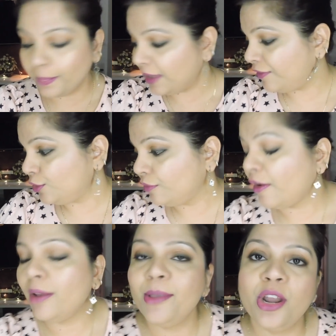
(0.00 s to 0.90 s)
If you do
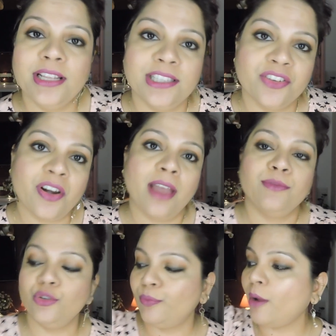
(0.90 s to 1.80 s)
follow me on
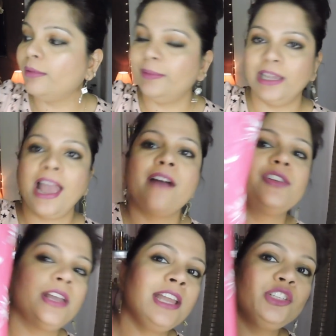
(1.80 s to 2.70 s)
Instagram, you probably have
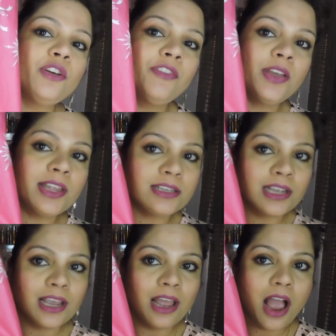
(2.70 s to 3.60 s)
a hint of it.
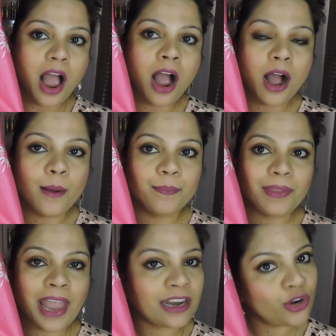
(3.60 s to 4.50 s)

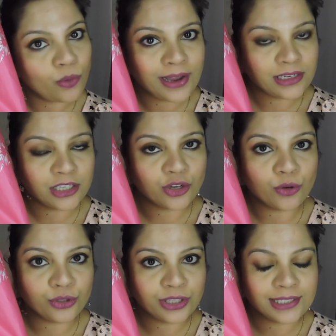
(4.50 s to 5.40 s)
And no, I didn't
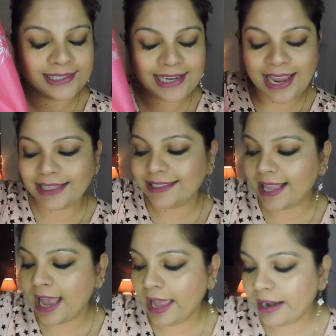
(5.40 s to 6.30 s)
go to the States
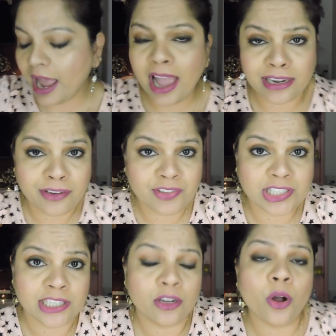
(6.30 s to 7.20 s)
and I didn't
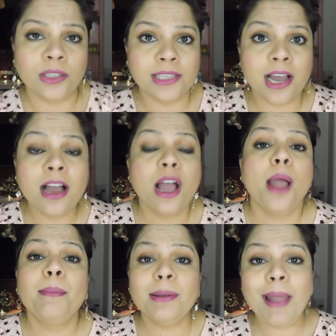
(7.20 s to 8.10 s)
visit Ulta,
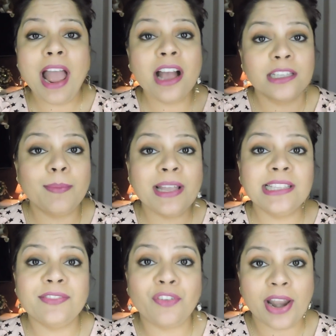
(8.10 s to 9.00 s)
but my
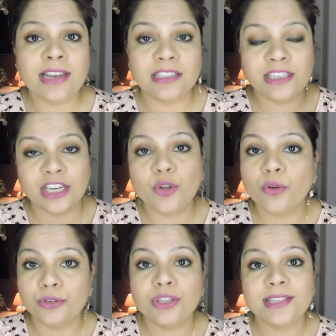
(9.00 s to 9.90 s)
husband's friend did
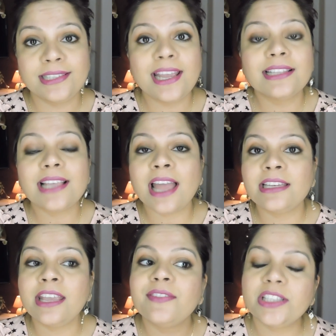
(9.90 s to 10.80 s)
go to the States
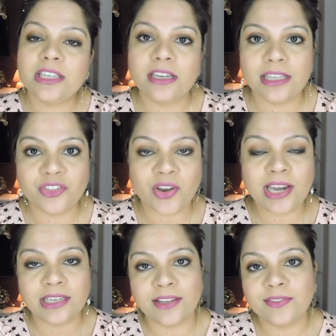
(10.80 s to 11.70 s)
and he visited his
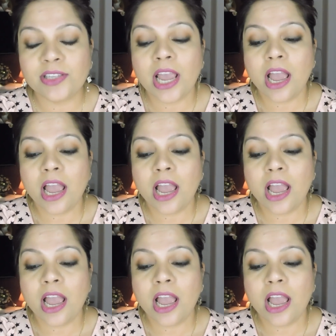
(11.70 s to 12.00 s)
relatives